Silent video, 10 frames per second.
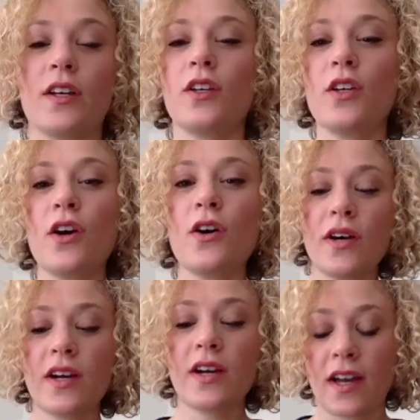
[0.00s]
You
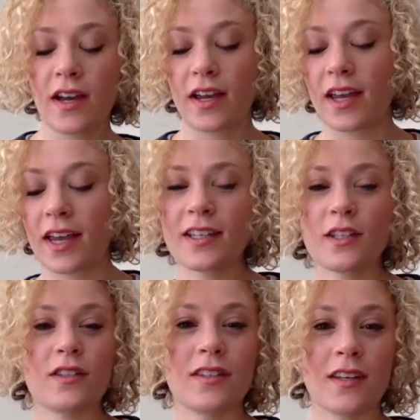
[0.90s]
know,
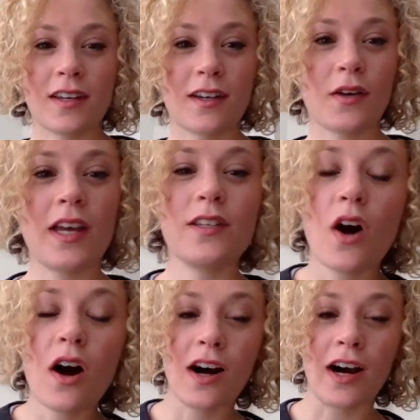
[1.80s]
it's
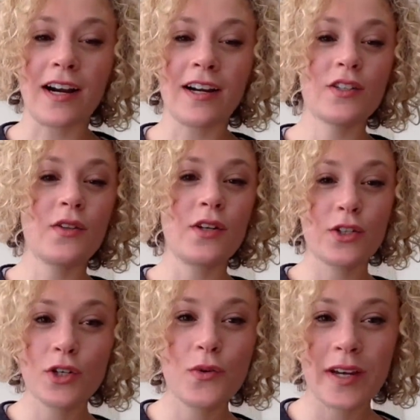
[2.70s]
hard. So there are
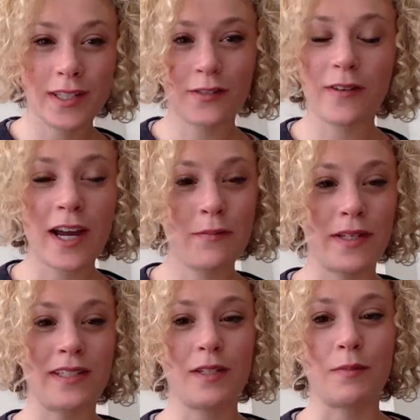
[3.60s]
two ways to find
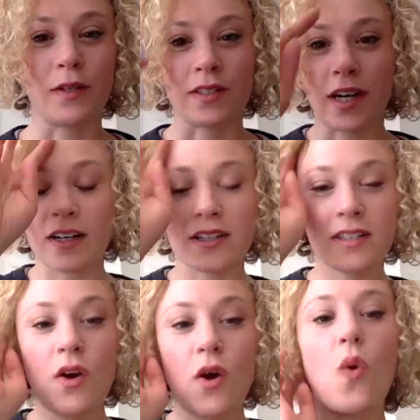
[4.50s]
business builders.
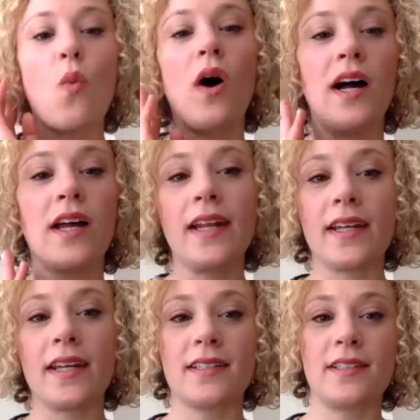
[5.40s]
One
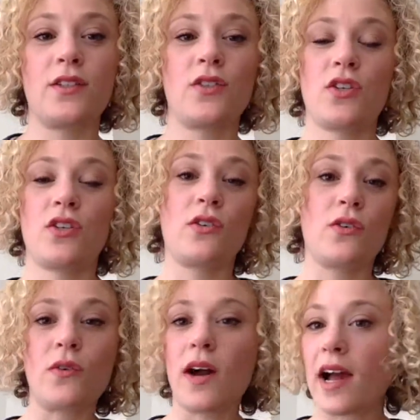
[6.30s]
is
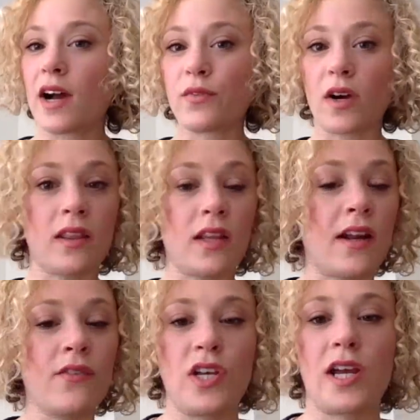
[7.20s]
to have a lot
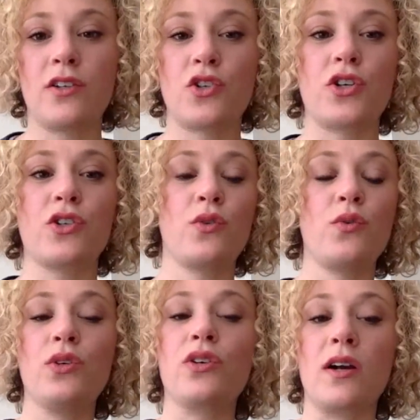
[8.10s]
of challengers
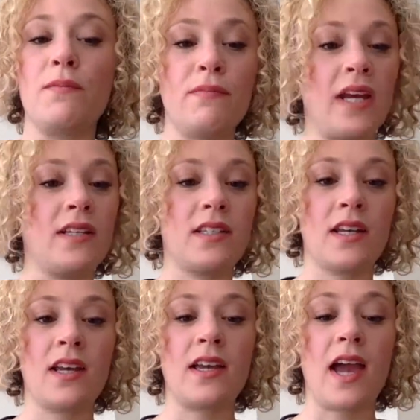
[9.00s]
who you're
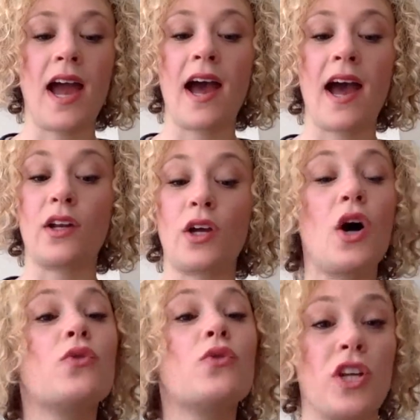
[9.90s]
amazing at
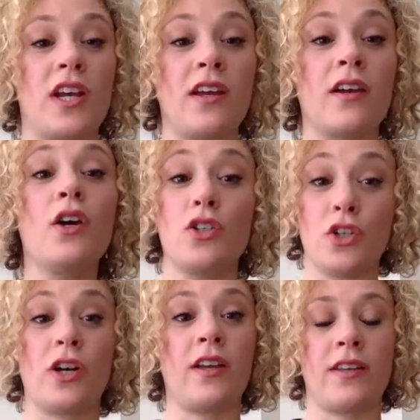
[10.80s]
coaching
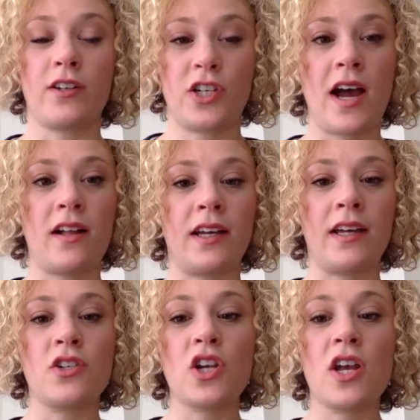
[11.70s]
during their
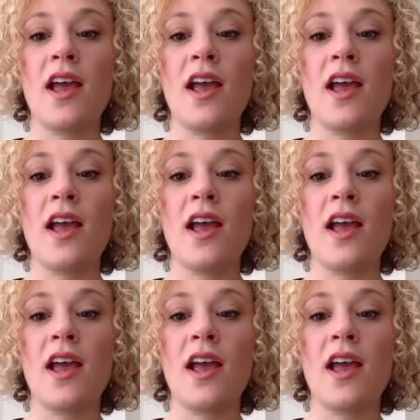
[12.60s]
challenge